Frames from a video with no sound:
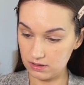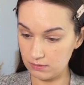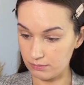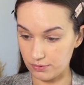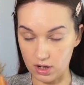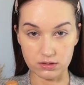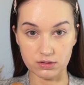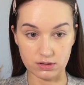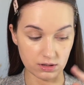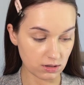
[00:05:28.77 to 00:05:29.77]

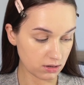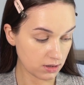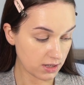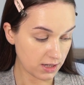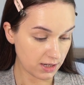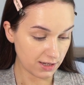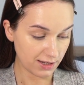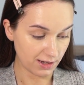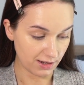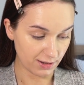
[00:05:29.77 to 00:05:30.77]
bronzer
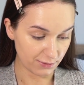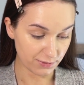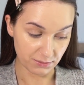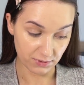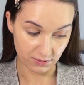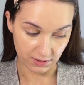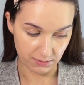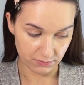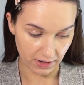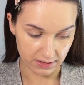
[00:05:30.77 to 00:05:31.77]
from Korean
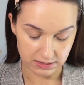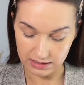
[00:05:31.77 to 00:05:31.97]
brand.